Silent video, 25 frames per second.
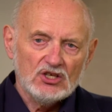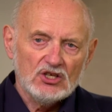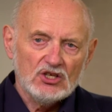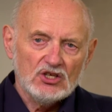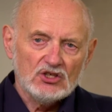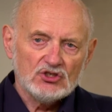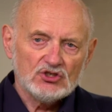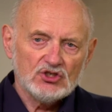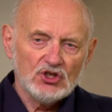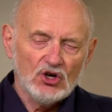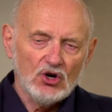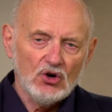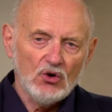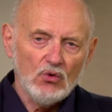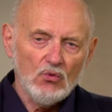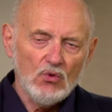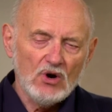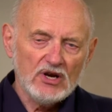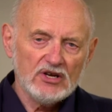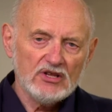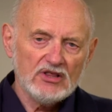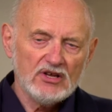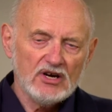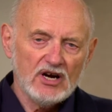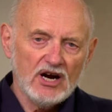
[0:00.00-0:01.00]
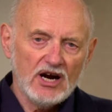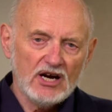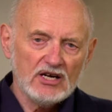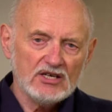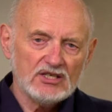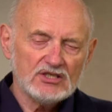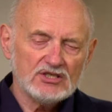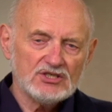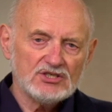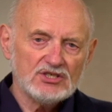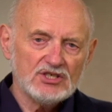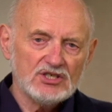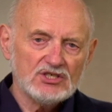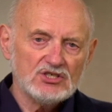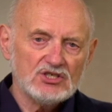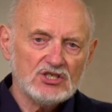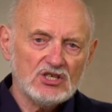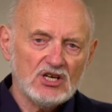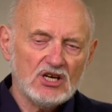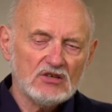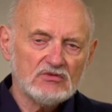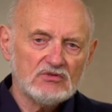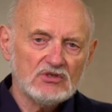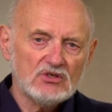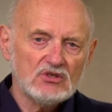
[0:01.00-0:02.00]
So one of the hardest things you
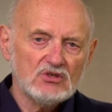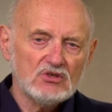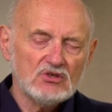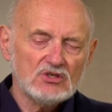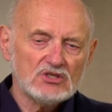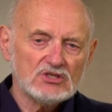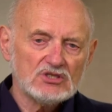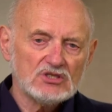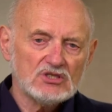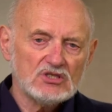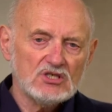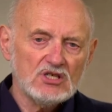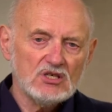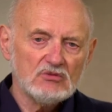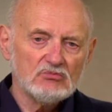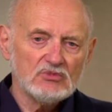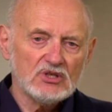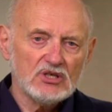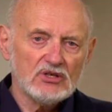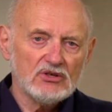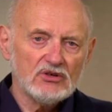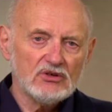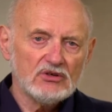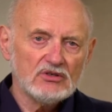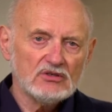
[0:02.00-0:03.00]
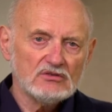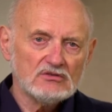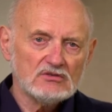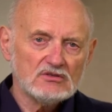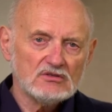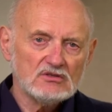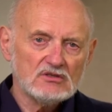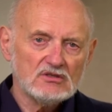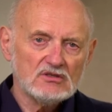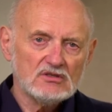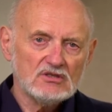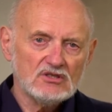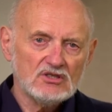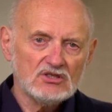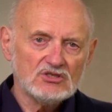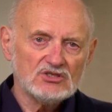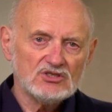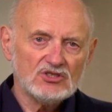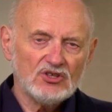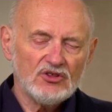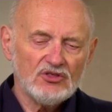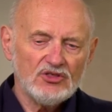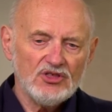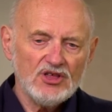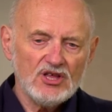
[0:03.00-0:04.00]
have to do as a team leader is
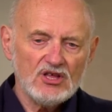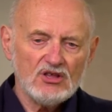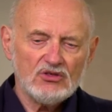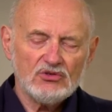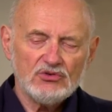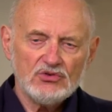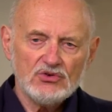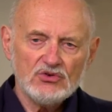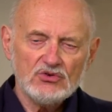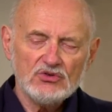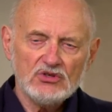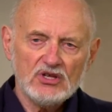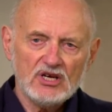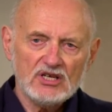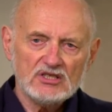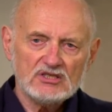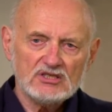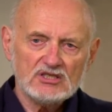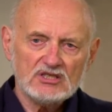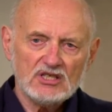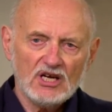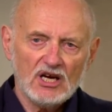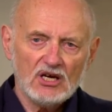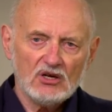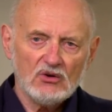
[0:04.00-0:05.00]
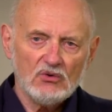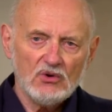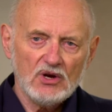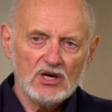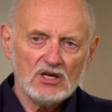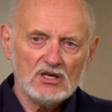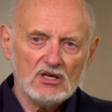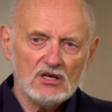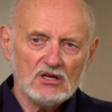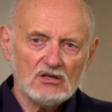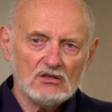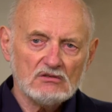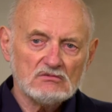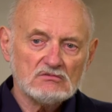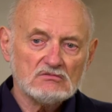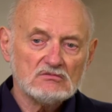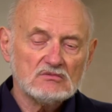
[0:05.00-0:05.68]
to think through that stack ranking.